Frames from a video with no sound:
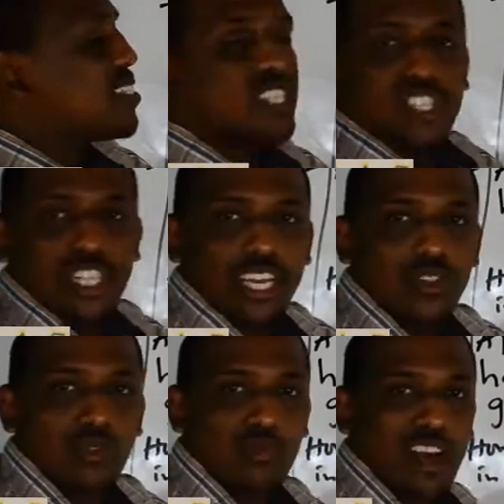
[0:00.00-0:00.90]
is 3
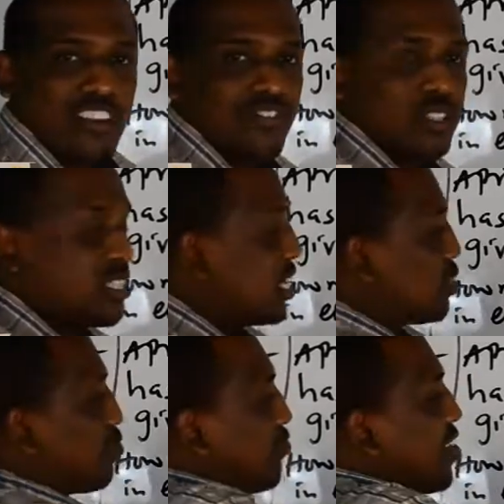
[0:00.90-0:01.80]
to
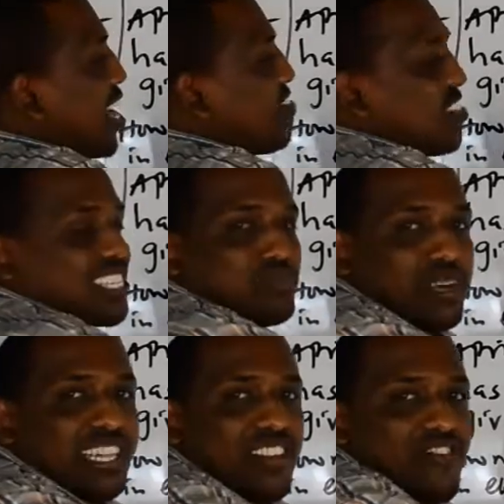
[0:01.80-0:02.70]
5
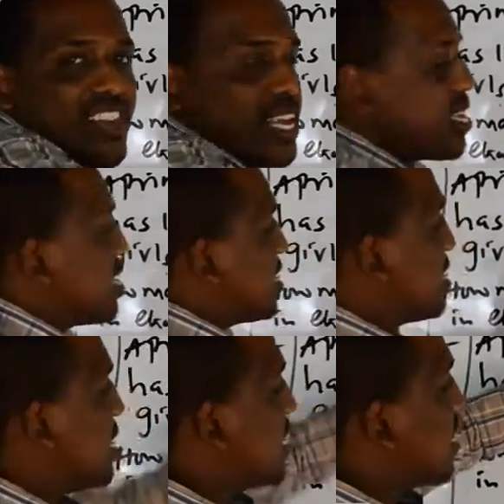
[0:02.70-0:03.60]
respectively.
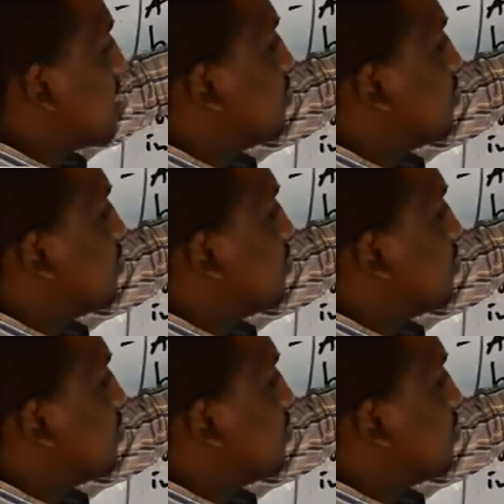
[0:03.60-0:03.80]
3